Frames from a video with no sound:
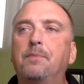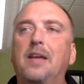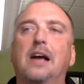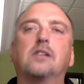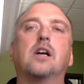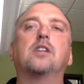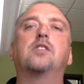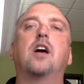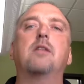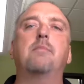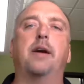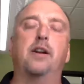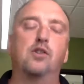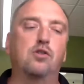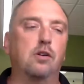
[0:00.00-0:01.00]
As I said in
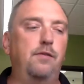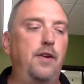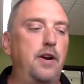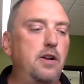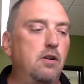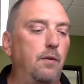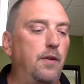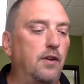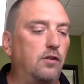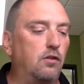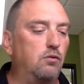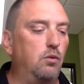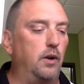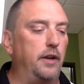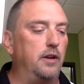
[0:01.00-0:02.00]
my intro video, this
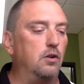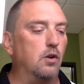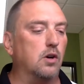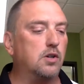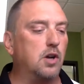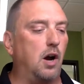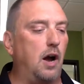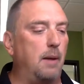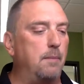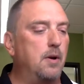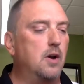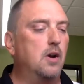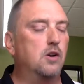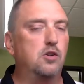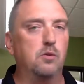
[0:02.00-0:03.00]
is really your time